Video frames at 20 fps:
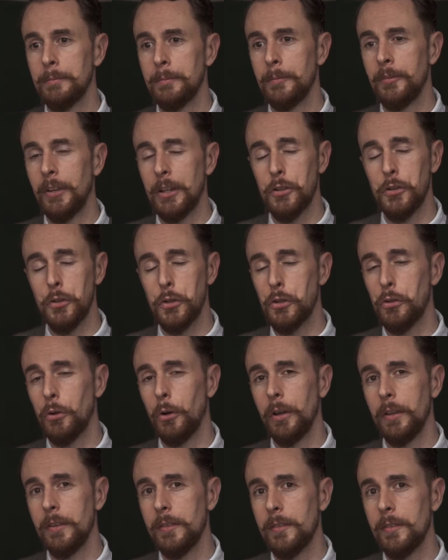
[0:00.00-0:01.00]
fashion
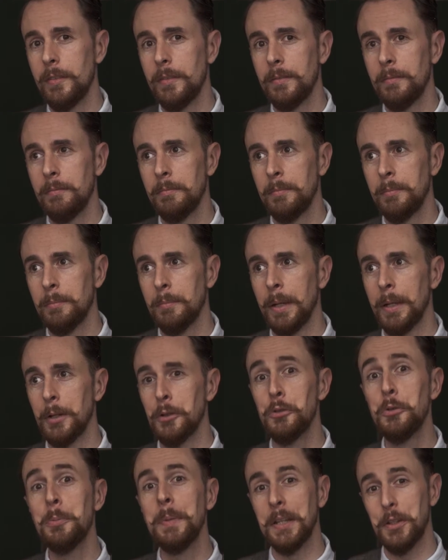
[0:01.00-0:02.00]
choice, my
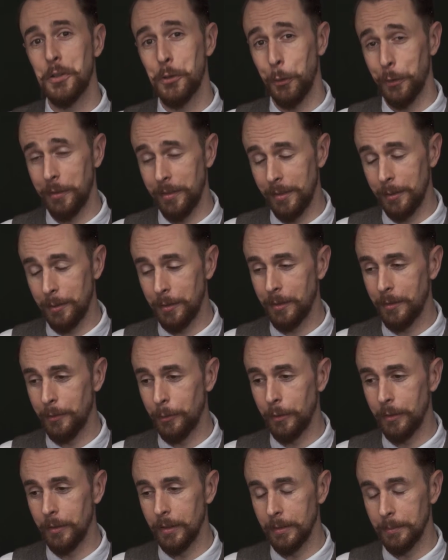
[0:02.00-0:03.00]
grooming choices
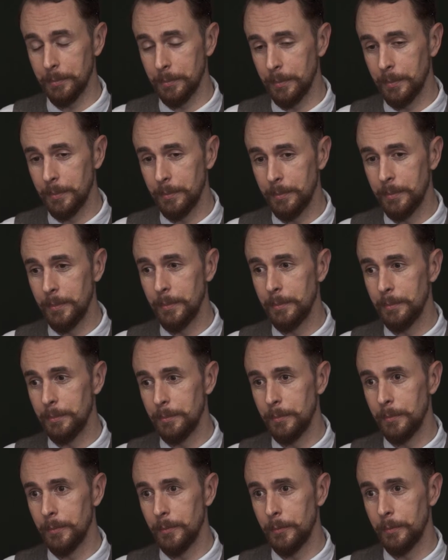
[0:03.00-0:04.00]
for
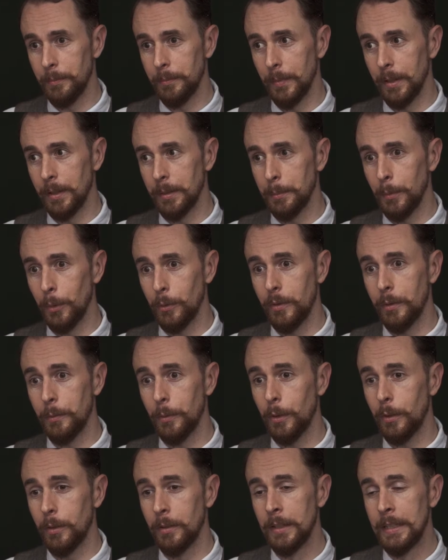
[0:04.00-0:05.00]
most of
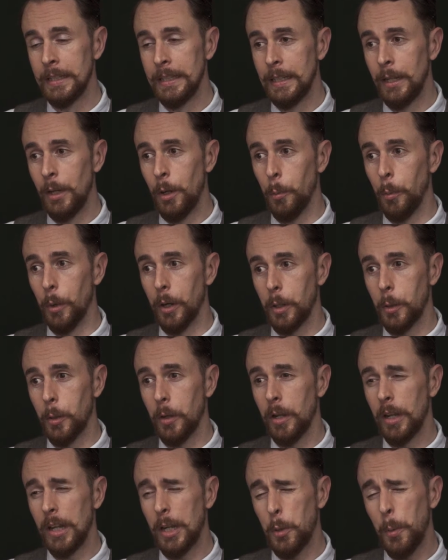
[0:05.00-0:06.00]
all were
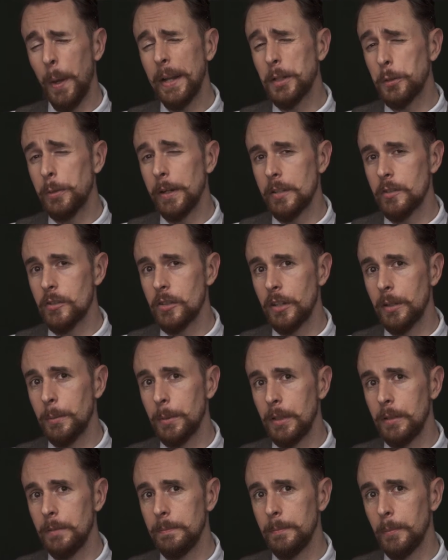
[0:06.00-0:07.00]
quite
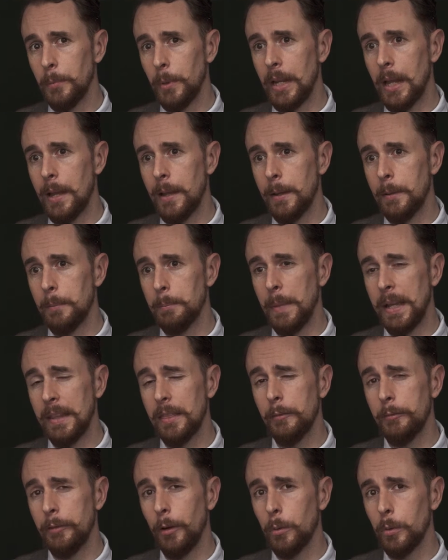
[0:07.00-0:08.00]
questionable when I made
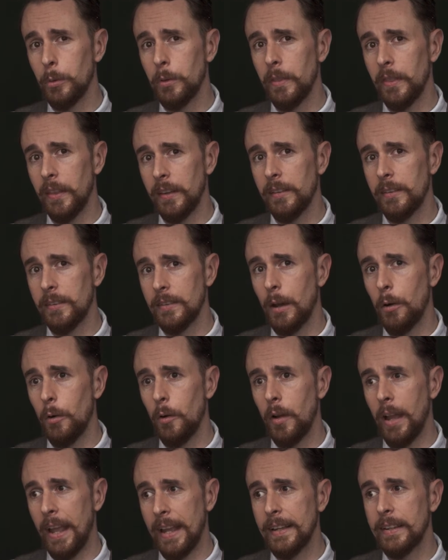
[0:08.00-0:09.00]
the photo that is
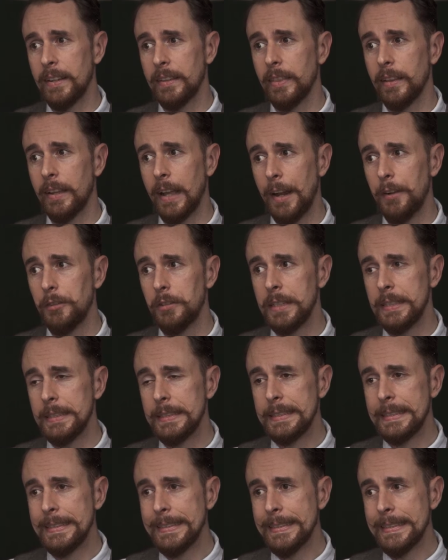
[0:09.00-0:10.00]
now hanging in the gallery.
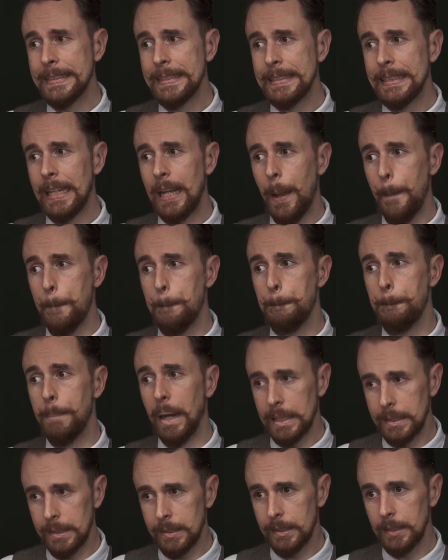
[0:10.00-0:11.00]

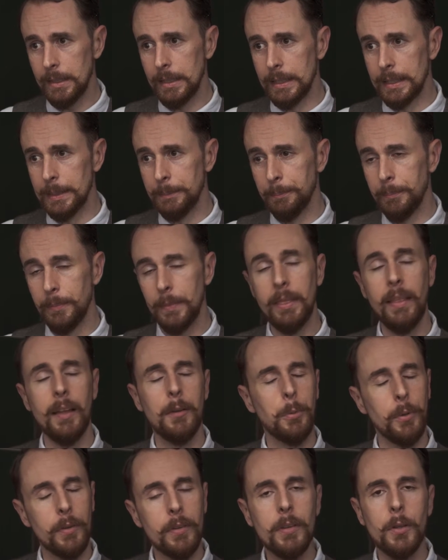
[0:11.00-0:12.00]
But that
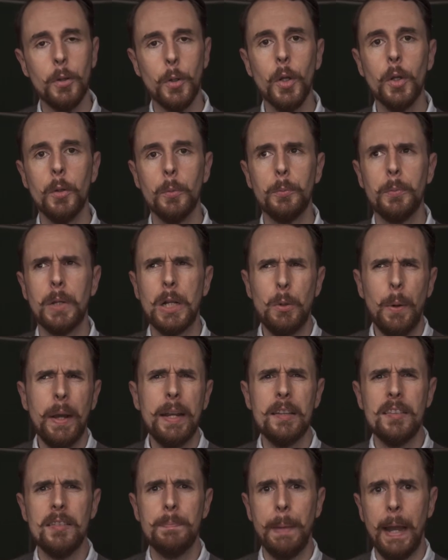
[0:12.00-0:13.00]
was quite
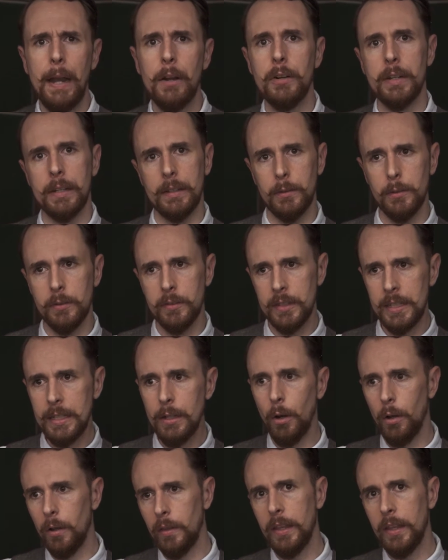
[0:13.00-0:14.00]
inspiring to see all